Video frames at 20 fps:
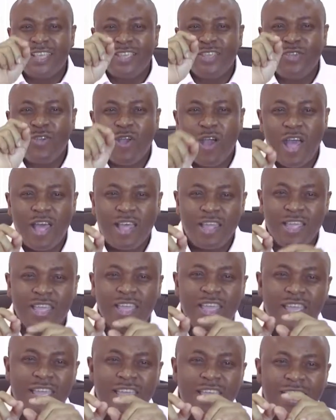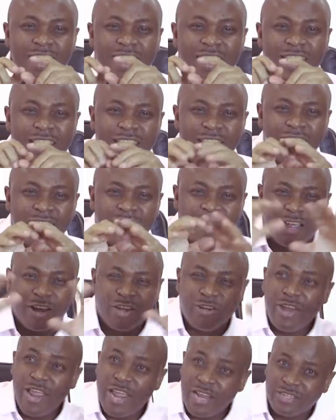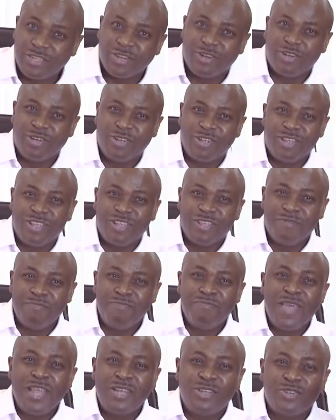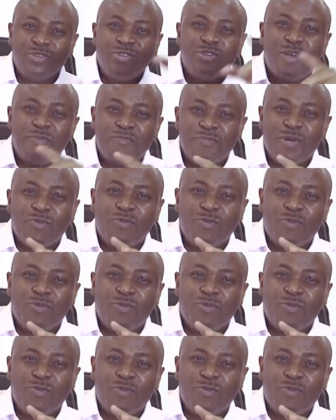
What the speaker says: you are in the creator, made you number